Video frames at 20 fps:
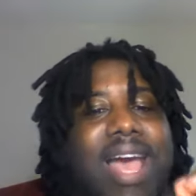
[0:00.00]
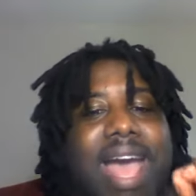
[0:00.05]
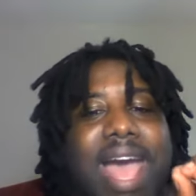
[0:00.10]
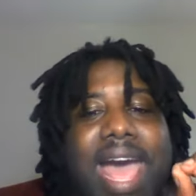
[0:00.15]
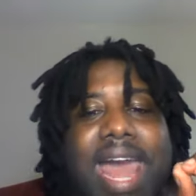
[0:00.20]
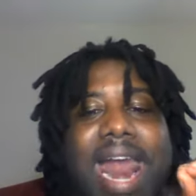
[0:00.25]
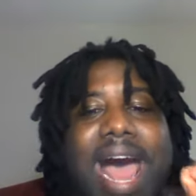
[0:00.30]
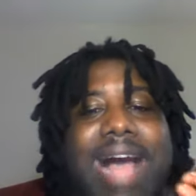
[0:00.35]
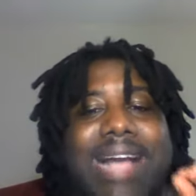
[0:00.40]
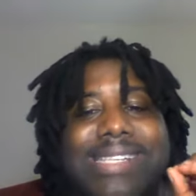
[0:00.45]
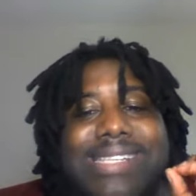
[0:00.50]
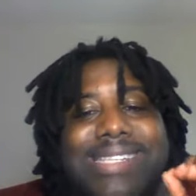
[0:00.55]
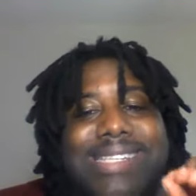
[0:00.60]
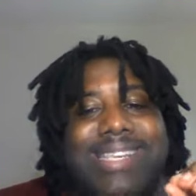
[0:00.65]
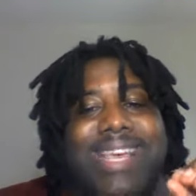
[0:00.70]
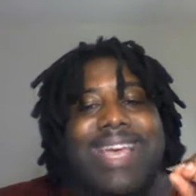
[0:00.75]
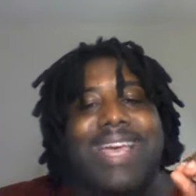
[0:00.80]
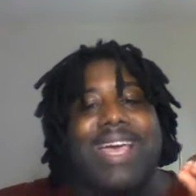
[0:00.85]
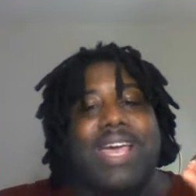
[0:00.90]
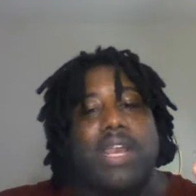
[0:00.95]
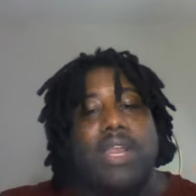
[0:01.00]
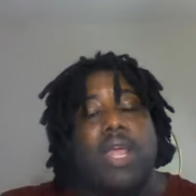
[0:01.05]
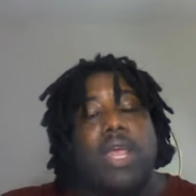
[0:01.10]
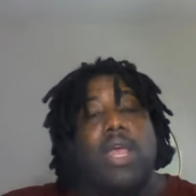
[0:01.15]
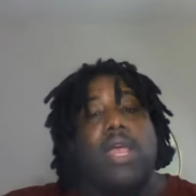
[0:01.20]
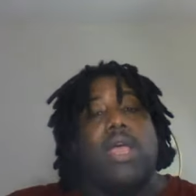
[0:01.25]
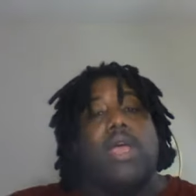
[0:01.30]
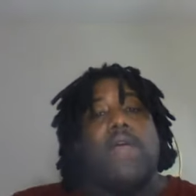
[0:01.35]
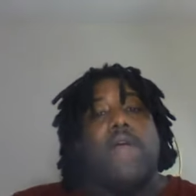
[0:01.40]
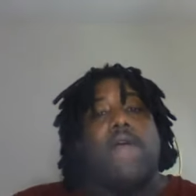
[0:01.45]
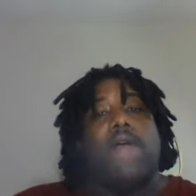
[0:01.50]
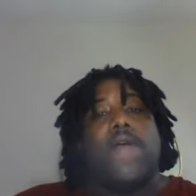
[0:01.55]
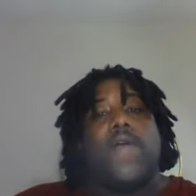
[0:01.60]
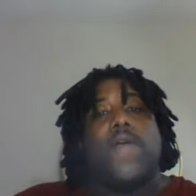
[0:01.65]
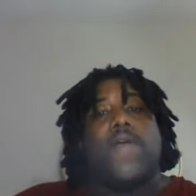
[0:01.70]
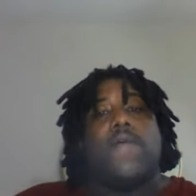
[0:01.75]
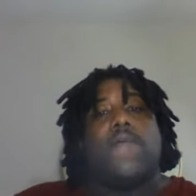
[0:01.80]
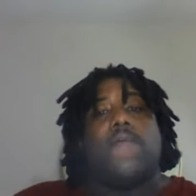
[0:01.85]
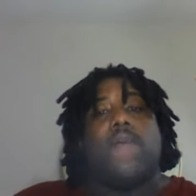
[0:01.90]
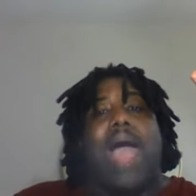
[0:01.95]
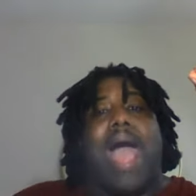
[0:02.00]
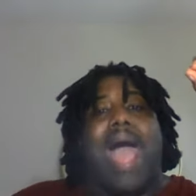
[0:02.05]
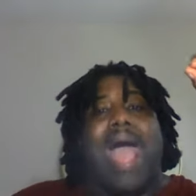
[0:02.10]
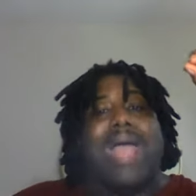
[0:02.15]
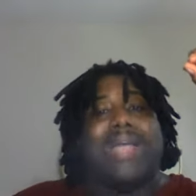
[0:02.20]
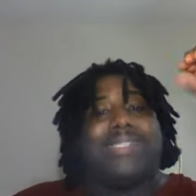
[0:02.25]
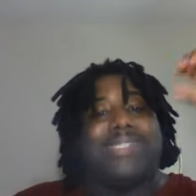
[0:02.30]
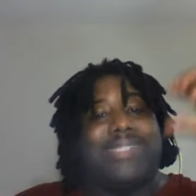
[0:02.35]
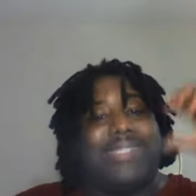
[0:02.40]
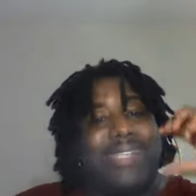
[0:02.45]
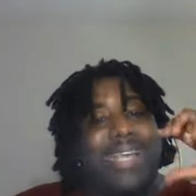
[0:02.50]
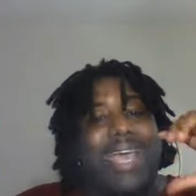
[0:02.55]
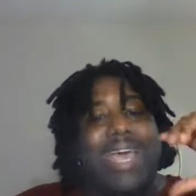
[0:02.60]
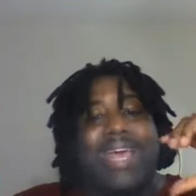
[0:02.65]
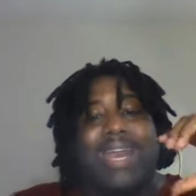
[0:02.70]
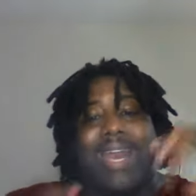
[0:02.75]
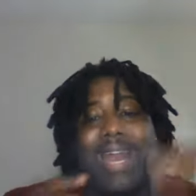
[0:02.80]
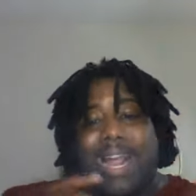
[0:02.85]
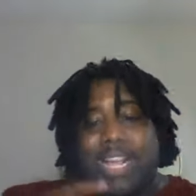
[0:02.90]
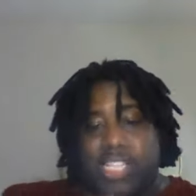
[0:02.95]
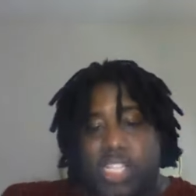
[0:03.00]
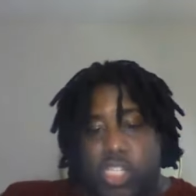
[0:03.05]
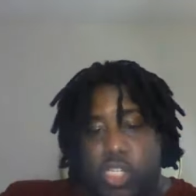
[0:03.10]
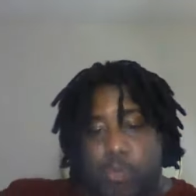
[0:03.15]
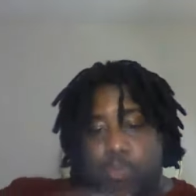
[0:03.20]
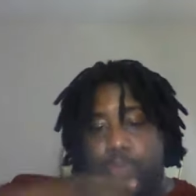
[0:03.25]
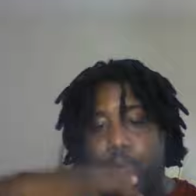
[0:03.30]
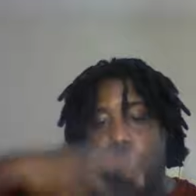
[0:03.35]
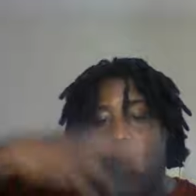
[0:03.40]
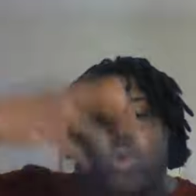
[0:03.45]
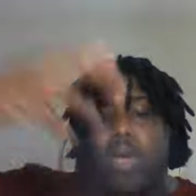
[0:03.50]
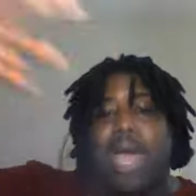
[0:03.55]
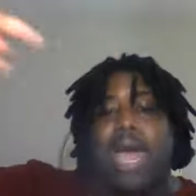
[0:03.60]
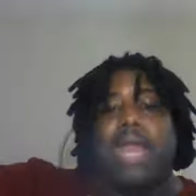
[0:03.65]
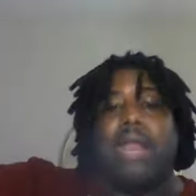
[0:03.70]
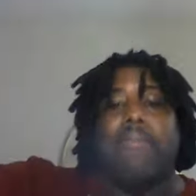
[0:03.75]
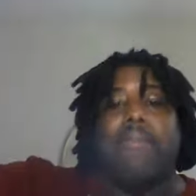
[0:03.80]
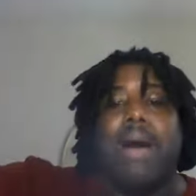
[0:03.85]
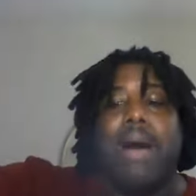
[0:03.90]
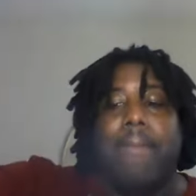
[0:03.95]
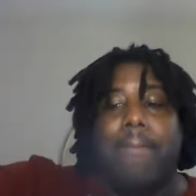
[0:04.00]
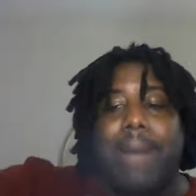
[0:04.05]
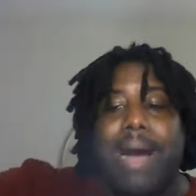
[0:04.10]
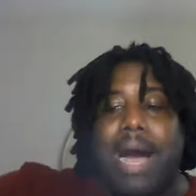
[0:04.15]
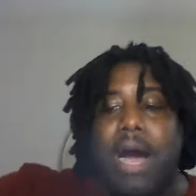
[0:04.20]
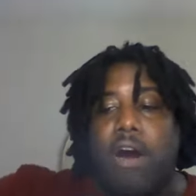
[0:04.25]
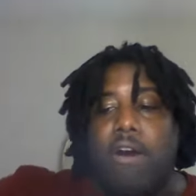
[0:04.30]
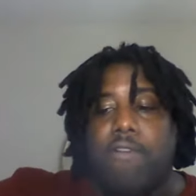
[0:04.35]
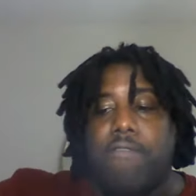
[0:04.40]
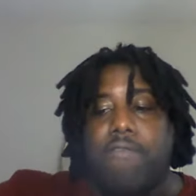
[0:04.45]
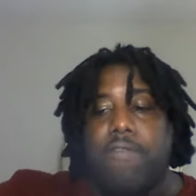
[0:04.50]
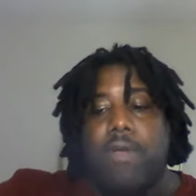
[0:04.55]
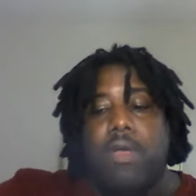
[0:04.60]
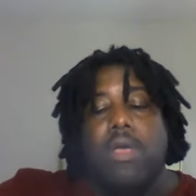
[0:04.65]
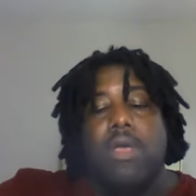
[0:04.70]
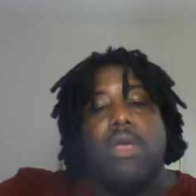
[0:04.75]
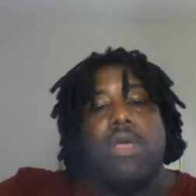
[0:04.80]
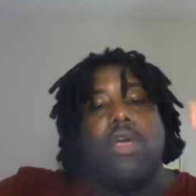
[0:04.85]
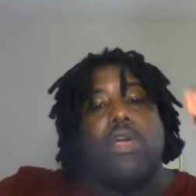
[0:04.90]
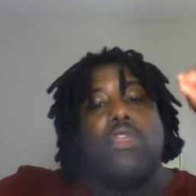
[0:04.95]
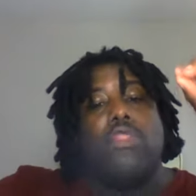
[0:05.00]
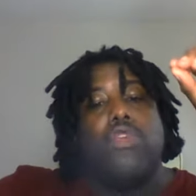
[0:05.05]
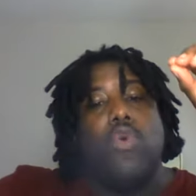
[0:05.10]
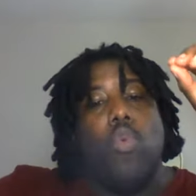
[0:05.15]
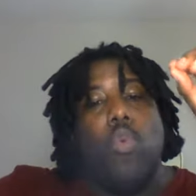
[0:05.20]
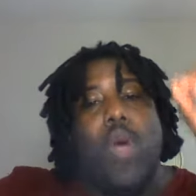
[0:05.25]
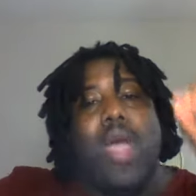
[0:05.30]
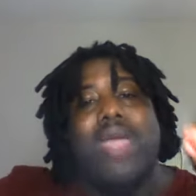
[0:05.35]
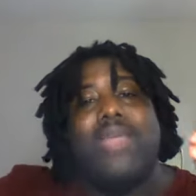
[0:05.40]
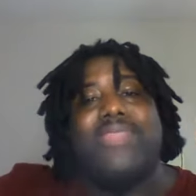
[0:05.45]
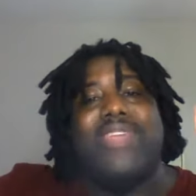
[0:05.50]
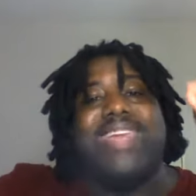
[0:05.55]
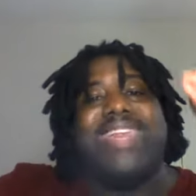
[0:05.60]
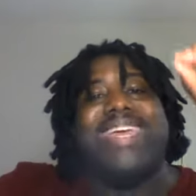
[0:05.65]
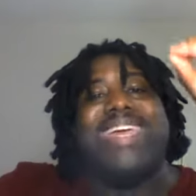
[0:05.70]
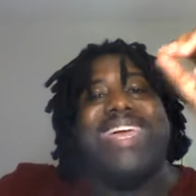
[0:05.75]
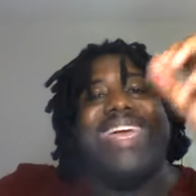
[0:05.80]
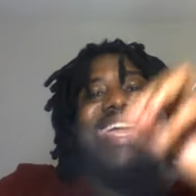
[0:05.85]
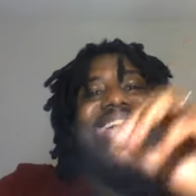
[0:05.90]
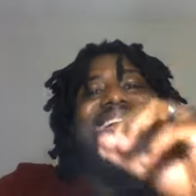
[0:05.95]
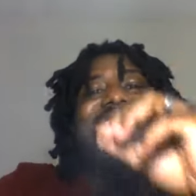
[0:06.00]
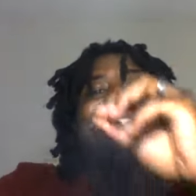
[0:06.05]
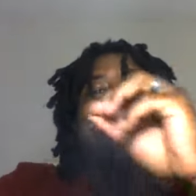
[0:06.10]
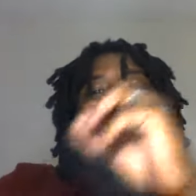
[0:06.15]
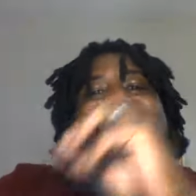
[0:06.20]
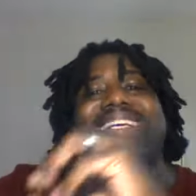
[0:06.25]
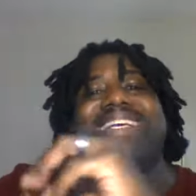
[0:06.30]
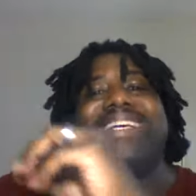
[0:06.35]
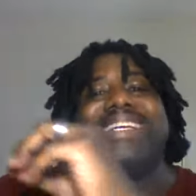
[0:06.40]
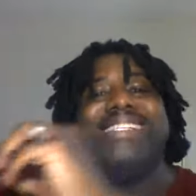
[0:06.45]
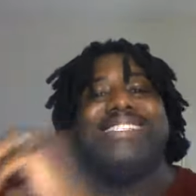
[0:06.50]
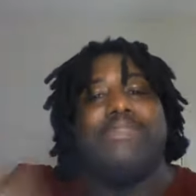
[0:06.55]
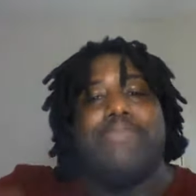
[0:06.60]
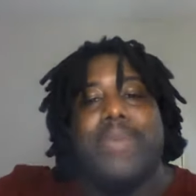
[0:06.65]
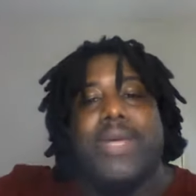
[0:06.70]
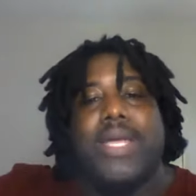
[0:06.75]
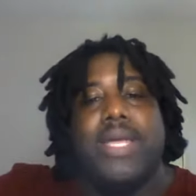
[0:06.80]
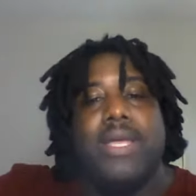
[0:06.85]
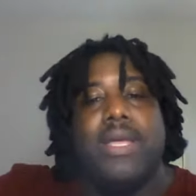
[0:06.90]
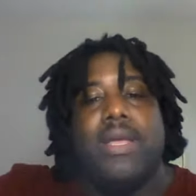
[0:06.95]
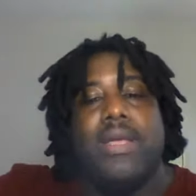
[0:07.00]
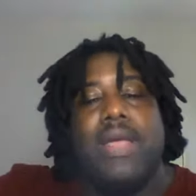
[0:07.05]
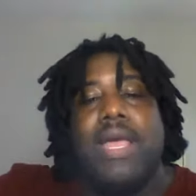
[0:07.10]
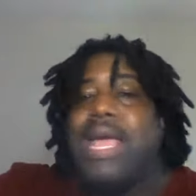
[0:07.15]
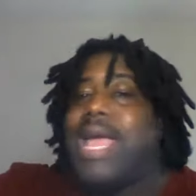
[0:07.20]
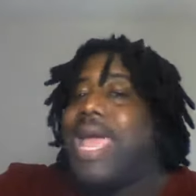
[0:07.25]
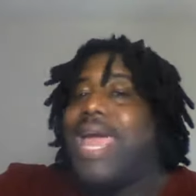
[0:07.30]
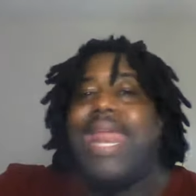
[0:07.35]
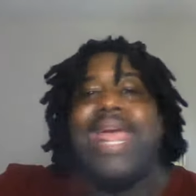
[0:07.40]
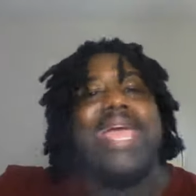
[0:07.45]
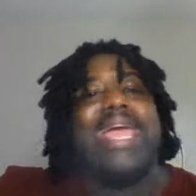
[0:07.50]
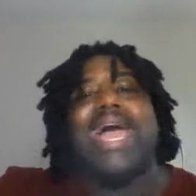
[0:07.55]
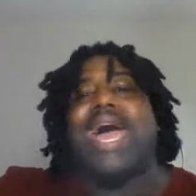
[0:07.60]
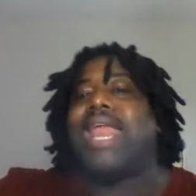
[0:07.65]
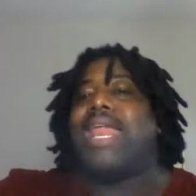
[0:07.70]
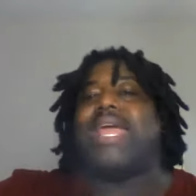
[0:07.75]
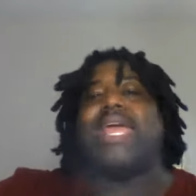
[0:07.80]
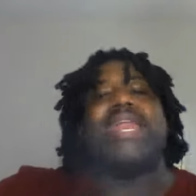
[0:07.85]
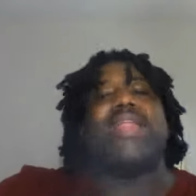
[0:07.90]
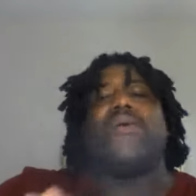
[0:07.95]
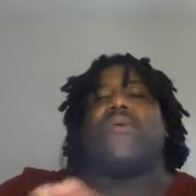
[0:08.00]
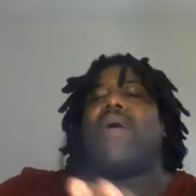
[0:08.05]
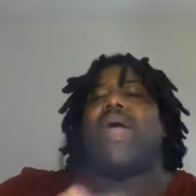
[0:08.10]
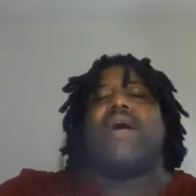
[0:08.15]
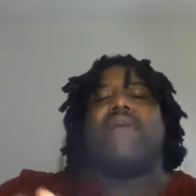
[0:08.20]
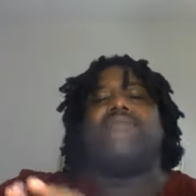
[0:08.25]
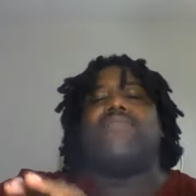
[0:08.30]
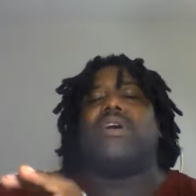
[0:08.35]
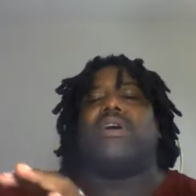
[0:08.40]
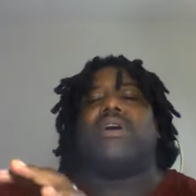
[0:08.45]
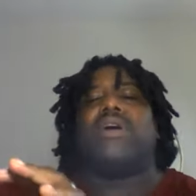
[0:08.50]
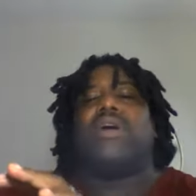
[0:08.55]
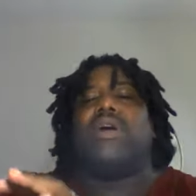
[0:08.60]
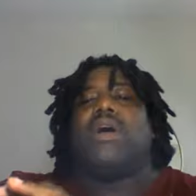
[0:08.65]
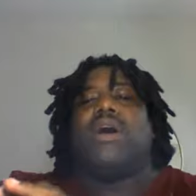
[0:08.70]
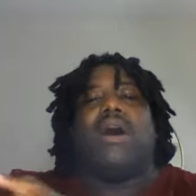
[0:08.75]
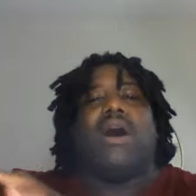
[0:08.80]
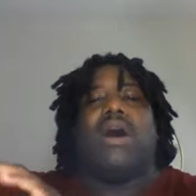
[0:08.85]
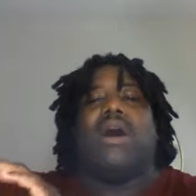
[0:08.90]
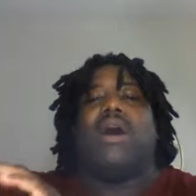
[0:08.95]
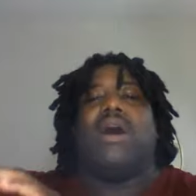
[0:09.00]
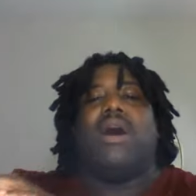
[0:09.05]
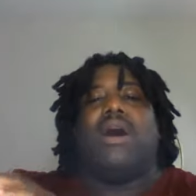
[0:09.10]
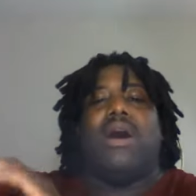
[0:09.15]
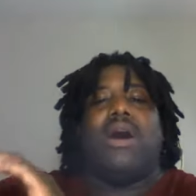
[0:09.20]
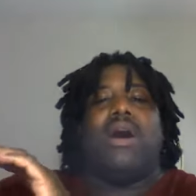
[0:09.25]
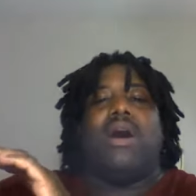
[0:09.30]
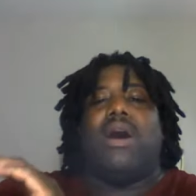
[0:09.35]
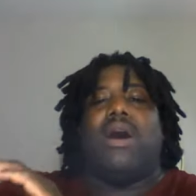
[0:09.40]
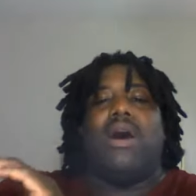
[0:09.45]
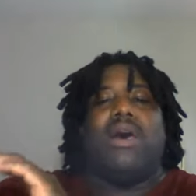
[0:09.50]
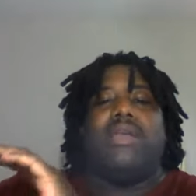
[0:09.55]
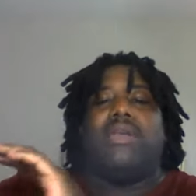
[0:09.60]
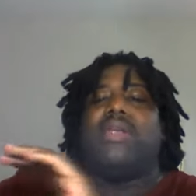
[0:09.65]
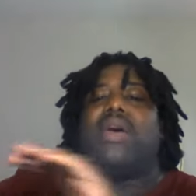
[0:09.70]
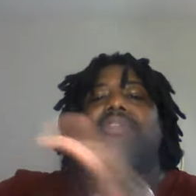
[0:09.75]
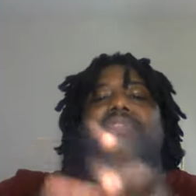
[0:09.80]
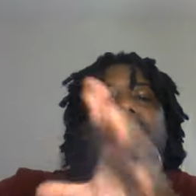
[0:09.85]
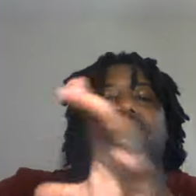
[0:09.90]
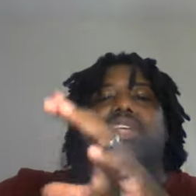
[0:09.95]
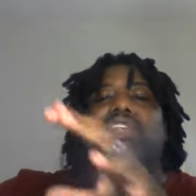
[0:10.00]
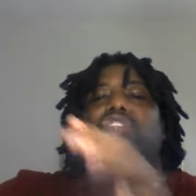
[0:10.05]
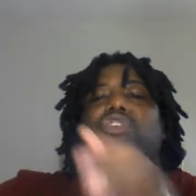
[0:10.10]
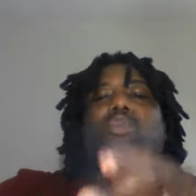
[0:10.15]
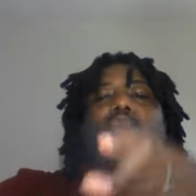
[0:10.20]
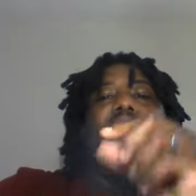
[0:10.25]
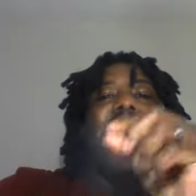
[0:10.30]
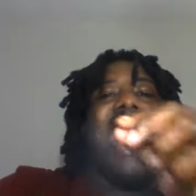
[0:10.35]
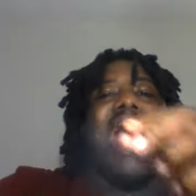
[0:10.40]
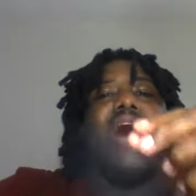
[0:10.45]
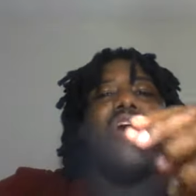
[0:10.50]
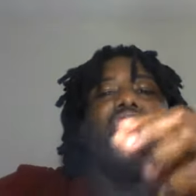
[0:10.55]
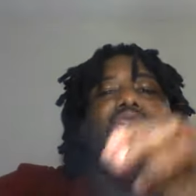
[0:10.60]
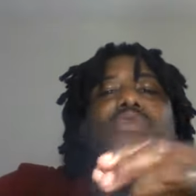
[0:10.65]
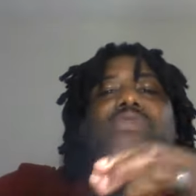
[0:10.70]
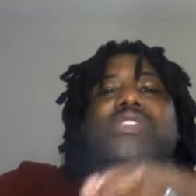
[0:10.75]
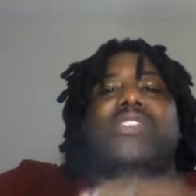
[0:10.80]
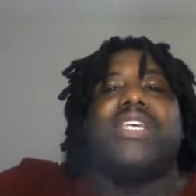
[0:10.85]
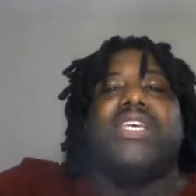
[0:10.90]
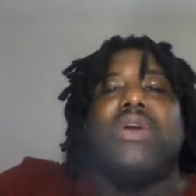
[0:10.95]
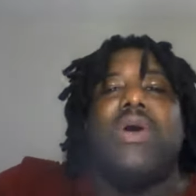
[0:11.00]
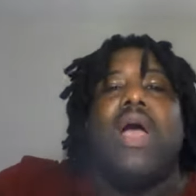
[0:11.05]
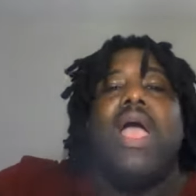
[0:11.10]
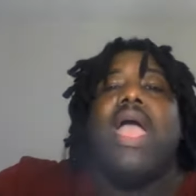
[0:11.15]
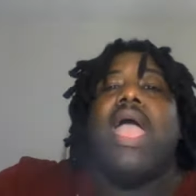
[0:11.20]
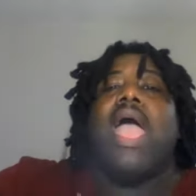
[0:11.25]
And I said, I said, and I spoke out of my mouth the way that he sees me. It ain't got, it don't have a, a, a, a nothing to do with how you see your,